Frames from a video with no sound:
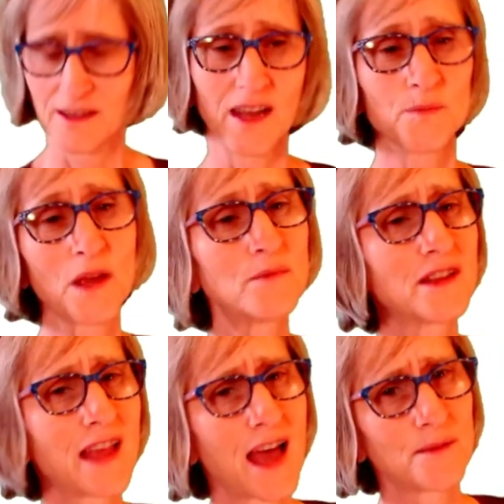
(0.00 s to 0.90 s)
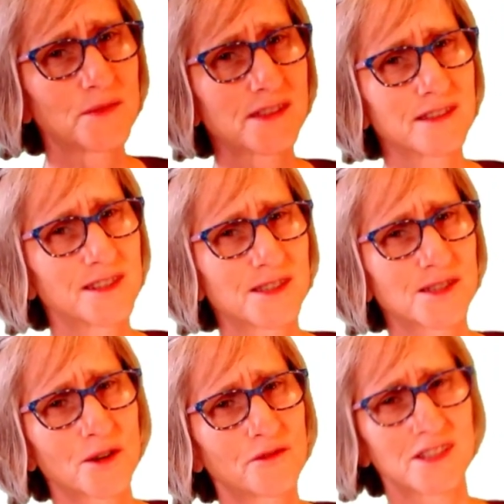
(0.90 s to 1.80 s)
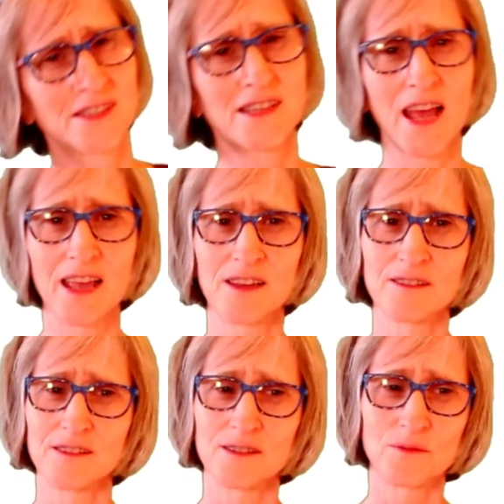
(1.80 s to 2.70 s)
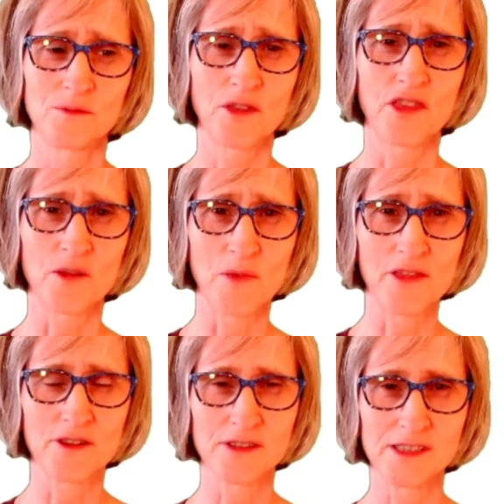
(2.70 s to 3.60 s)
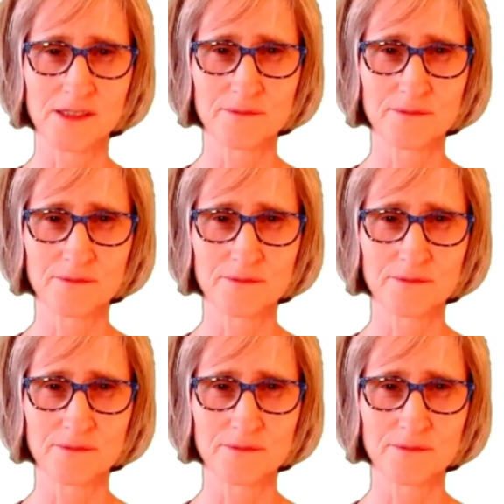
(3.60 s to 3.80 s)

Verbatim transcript: and baby lambs deserve to stay with their mothers.